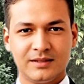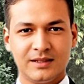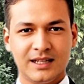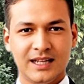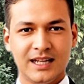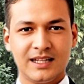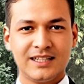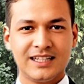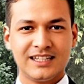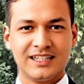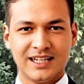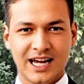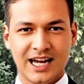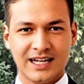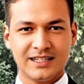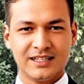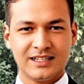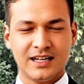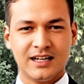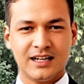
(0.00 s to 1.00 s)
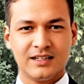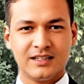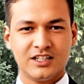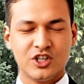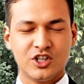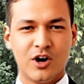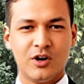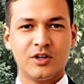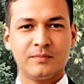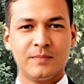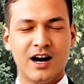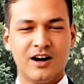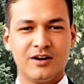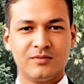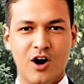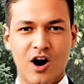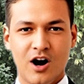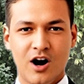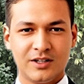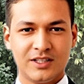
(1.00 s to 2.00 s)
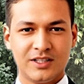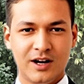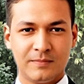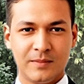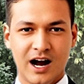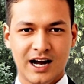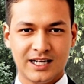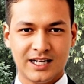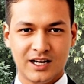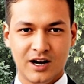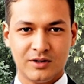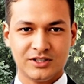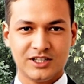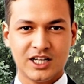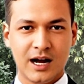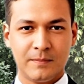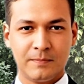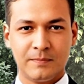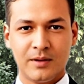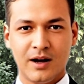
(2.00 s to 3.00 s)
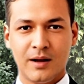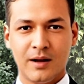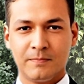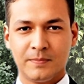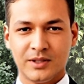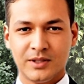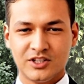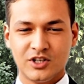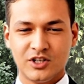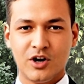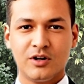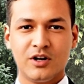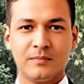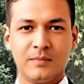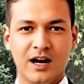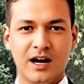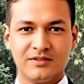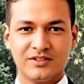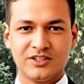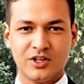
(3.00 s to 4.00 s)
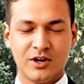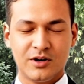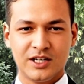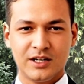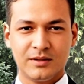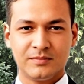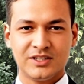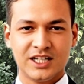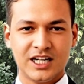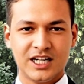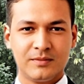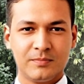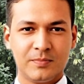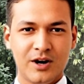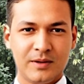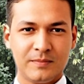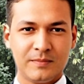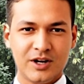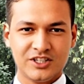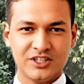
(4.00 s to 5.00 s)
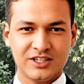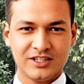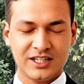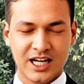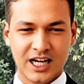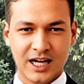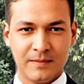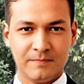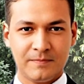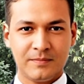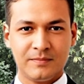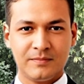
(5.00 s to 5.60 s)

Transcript: In this case, the total amount of water in their body goes up, but the total amount of sodium stays pretty much the same.